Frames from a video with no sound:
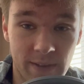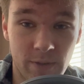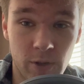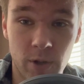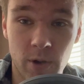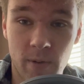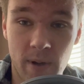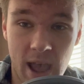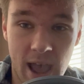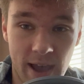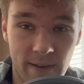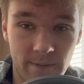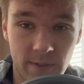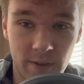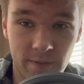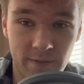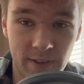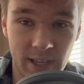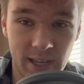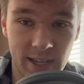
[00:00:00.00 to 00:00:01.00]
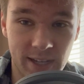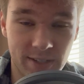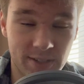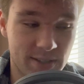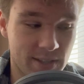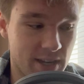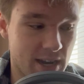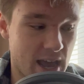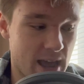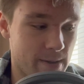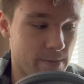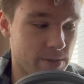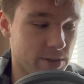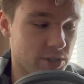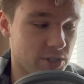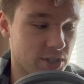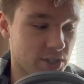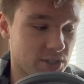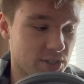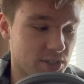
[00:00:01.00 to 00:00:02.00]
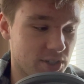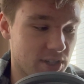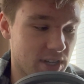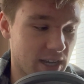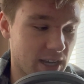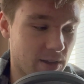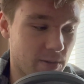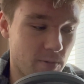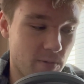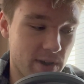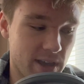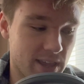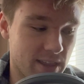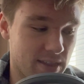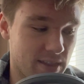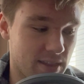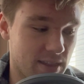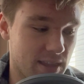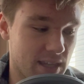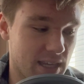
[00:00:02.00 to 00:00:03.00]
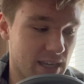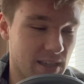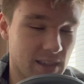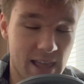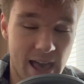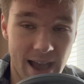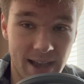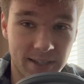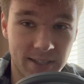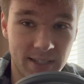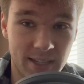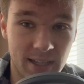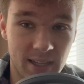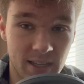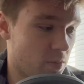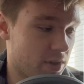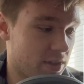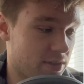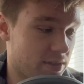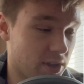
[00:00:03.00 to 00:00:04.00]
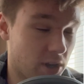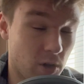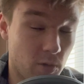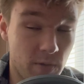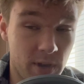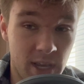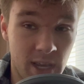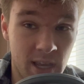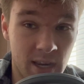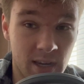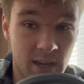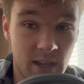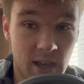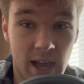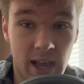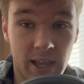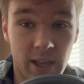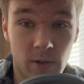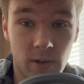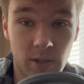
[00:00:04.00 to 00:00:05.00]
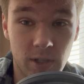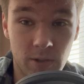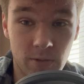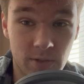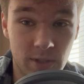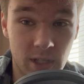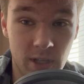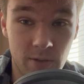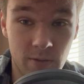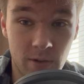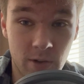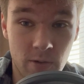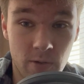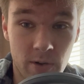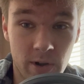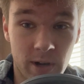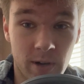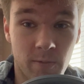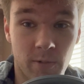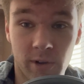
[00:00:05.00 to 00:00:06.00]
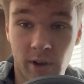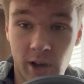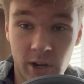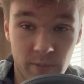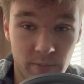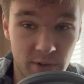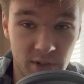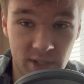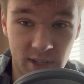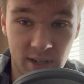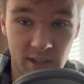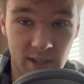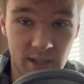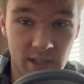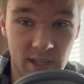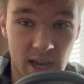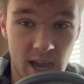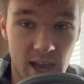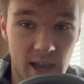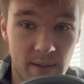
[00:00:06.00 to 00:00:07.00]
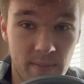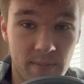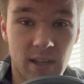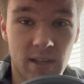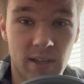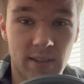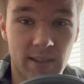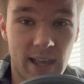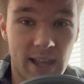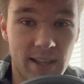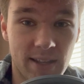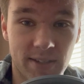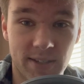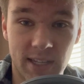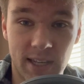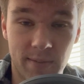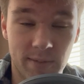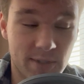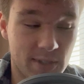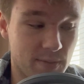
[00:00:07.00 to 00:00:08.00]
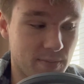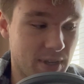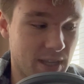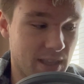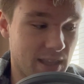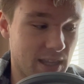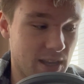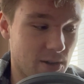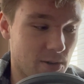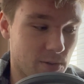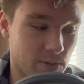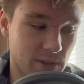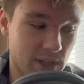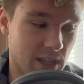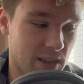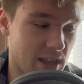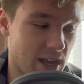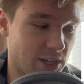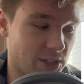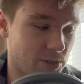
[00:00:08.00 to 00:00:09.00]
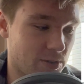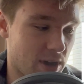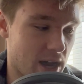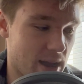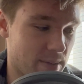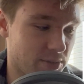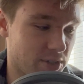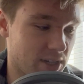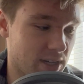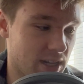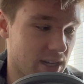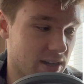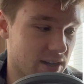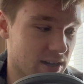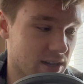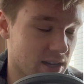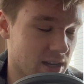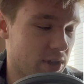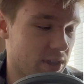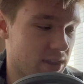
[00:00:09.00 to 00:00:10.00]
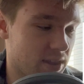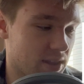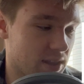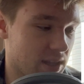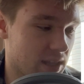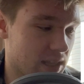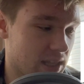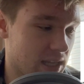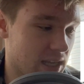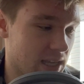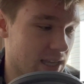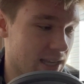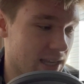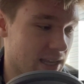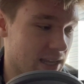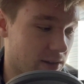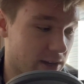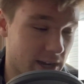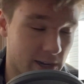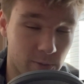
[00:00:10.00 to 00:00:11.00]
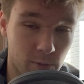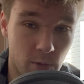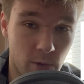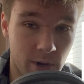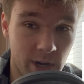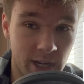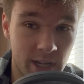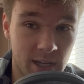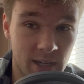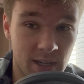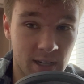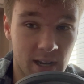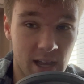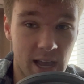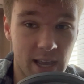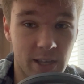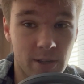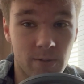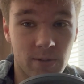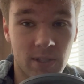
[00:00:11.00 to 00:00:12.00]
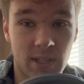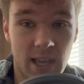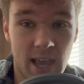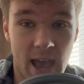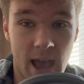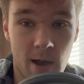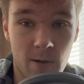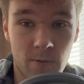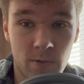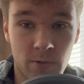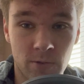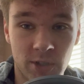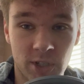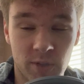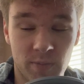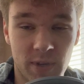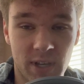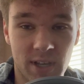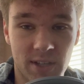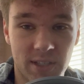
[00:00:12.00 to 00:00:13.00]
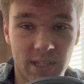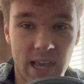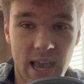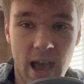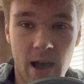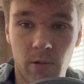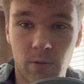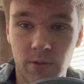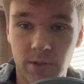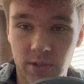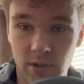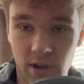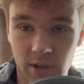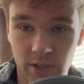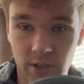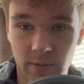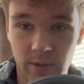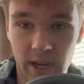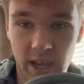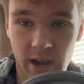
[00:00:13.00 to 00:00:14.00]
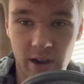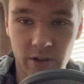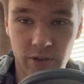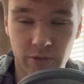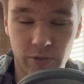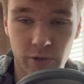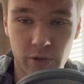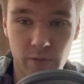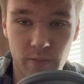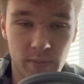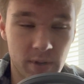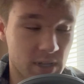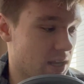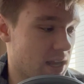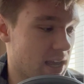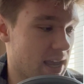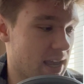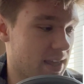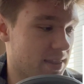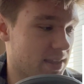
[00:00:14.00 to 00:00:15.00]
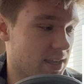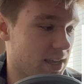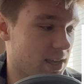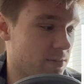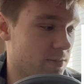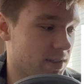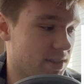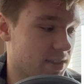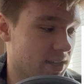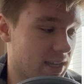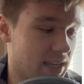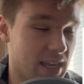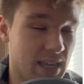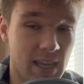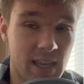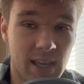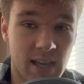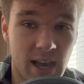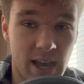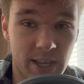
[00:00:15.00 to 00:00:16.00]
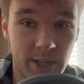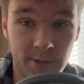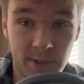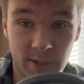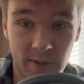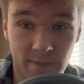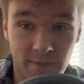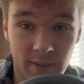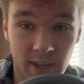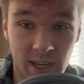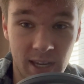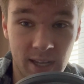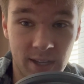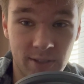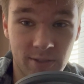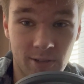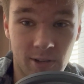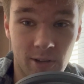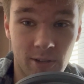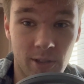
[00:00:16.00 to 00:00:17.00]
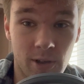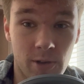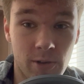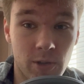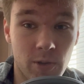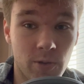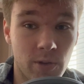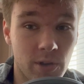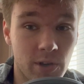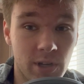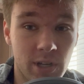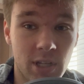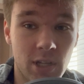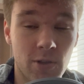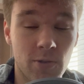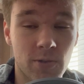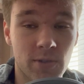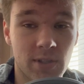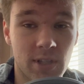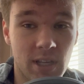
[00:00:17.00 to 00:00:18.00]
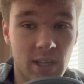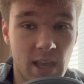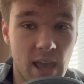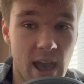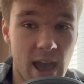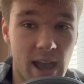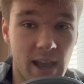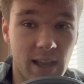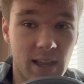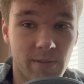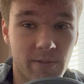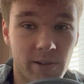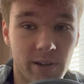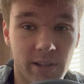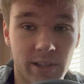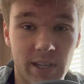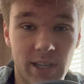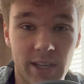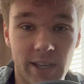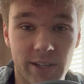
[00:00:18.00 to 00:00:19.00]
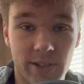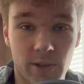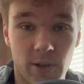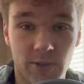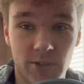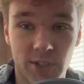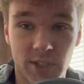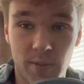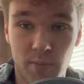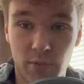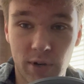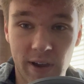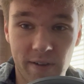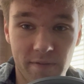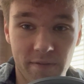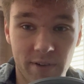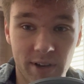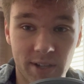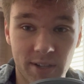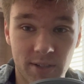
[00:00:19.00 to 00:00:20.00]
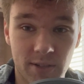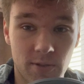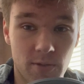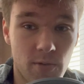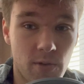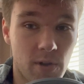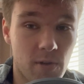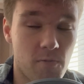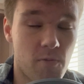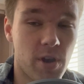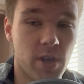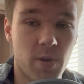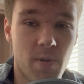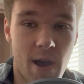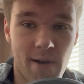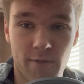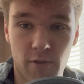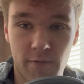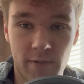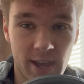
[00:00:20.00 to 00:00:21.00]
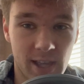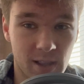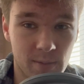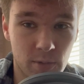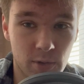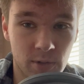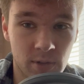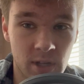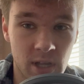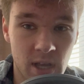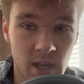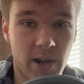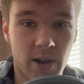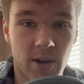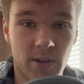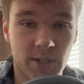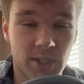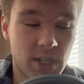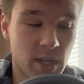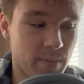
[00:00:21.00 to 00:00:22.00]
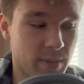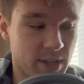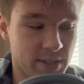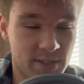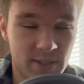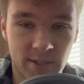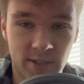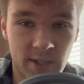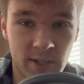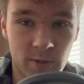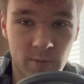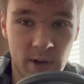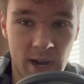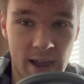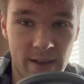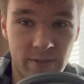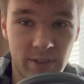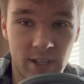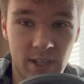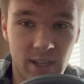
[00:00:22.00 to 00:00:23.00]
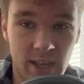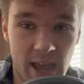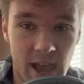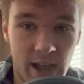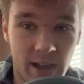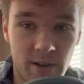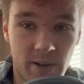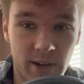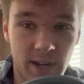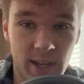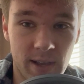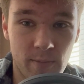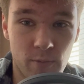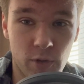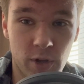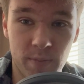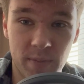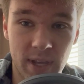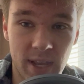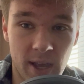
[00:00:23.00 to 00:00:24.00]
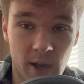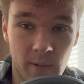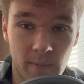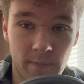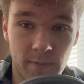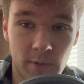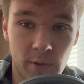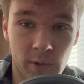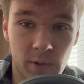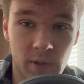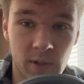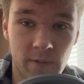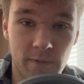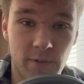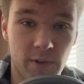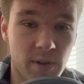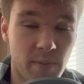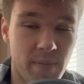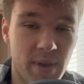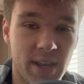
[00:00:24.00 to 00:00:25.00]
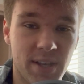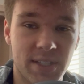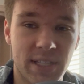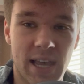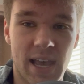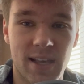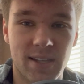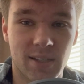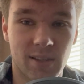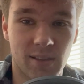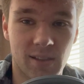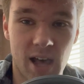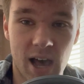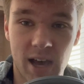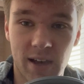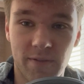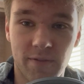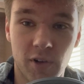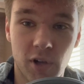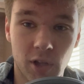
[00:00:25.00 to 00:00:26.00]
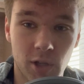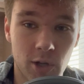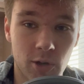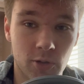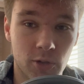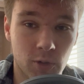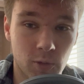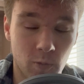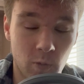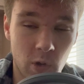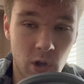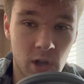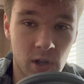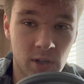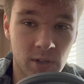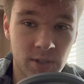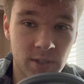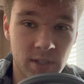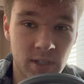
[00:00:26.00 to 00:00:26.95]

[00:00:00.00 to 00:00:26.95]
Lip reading: you don't have the Phoenix, then I would just stick with the Lassie. With the Queen, I use the Unicorn 100% of the time. That seems to be the only logical option here. With the Grand Warden, I use the Owl just because the Owl is also an air troop. And then with the king, I use the Phoenix, although you could use the Yak. It really is all just a preference or what you have available. There are some instances where having the Yak on him would be helpful for a base that has a lot of closed walls,